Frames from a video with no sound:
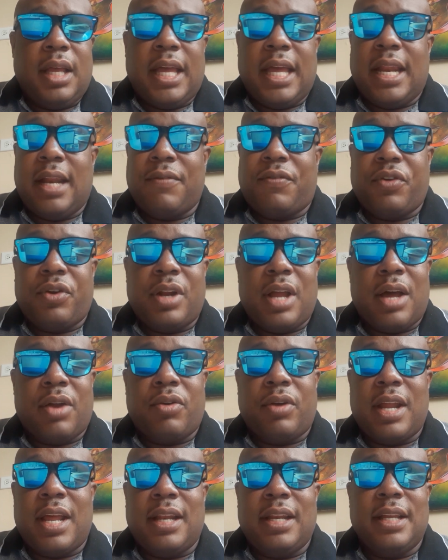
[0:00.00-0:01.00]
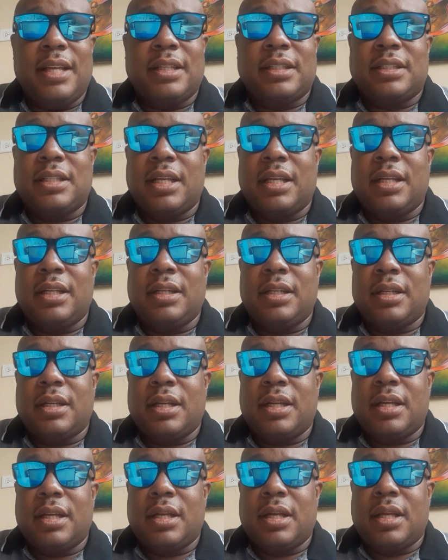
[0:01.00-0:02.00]
And if you're not on that list, then
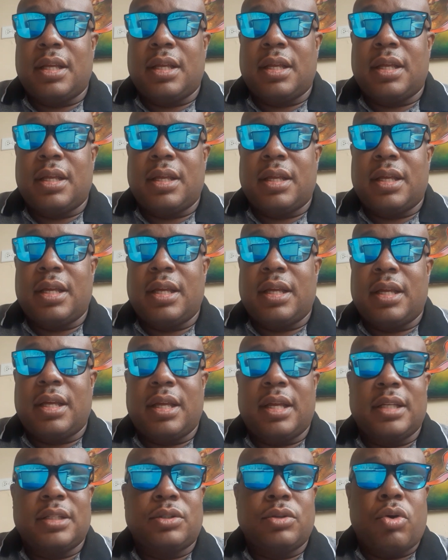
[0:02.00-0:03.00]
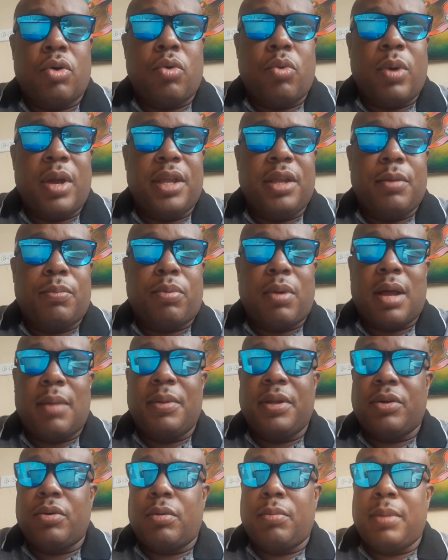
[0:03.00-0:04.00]
there's no way you're
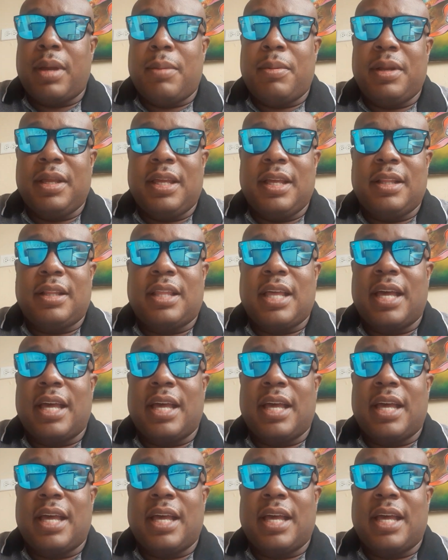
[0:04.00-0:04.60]
probably going to be able to get